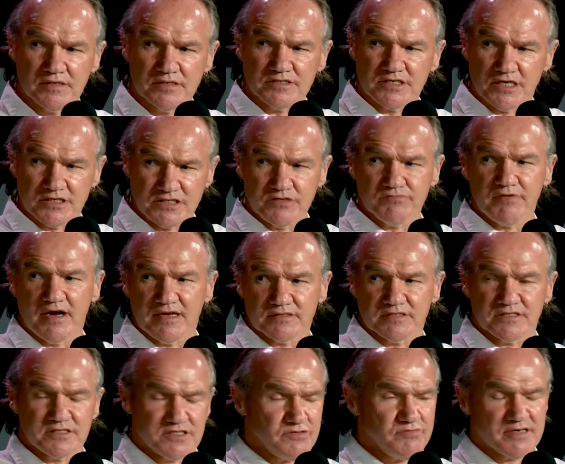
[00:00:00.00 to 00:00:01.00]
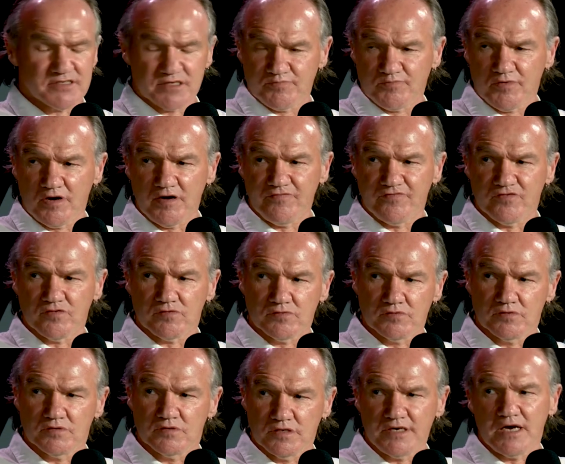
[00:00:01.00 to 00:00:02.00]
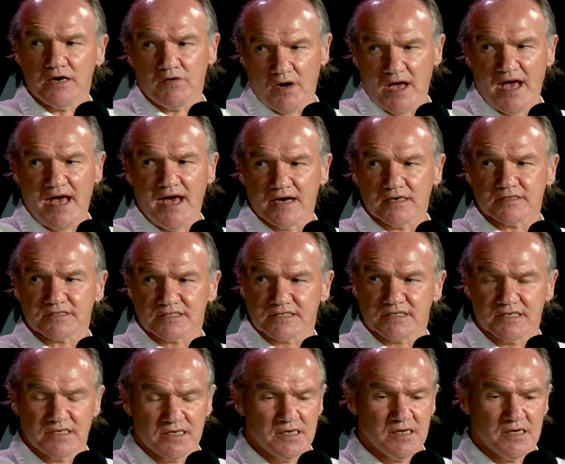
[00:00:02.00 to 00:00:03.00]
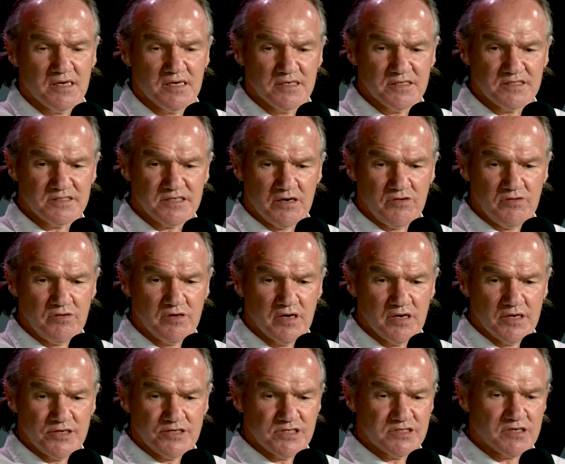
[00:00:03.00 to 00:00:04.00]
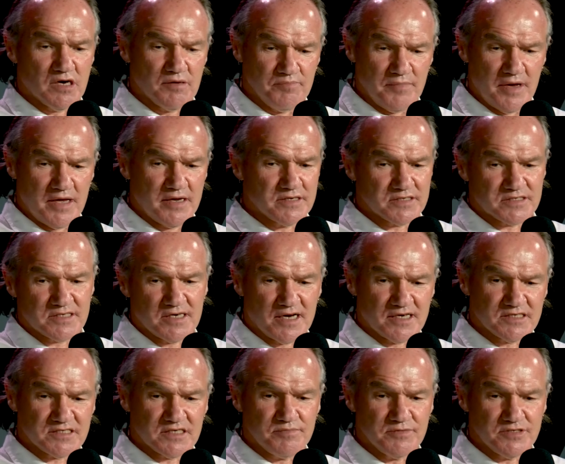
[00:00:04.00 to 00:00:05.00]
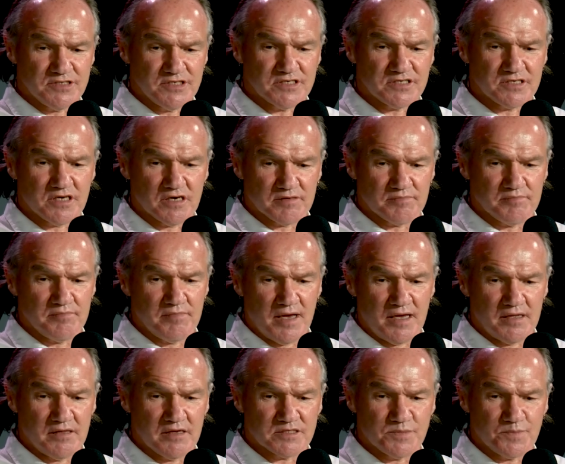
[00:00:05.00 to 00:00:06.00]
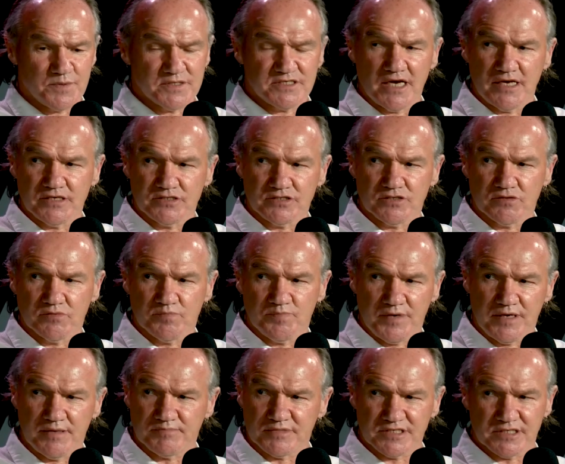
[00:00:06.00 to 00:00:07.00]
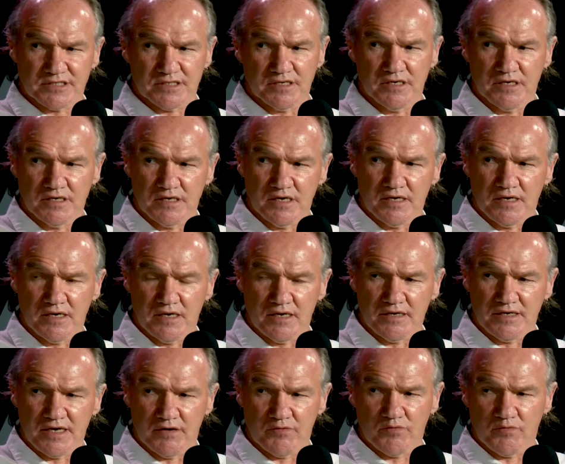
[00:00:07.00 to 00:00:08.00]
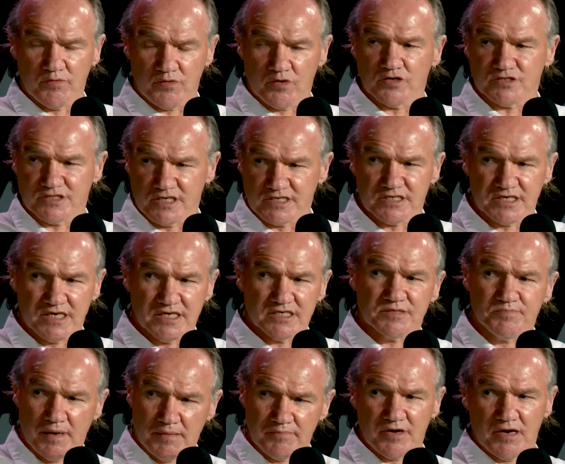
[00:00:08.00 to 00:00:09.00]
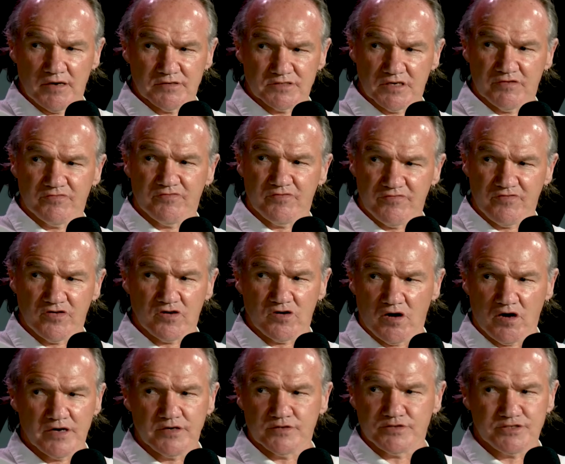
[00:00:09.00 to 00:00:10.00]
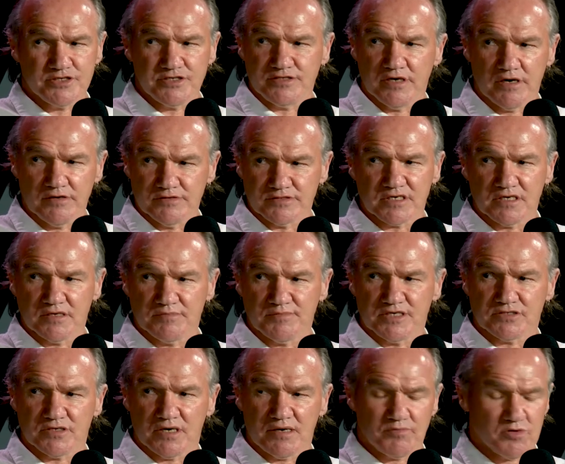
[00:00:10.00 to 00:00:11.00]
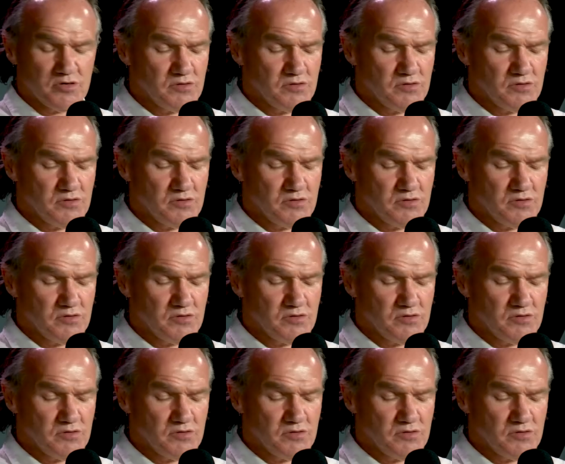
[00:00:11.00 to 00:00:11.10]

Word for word: So she, yeah. runs, she runs a brothel, yeah, or a house. So she's got men as customers, she's got men as potential pimps, yeah, because this kid's mum goes off with a guy who she knows is going to be trouble.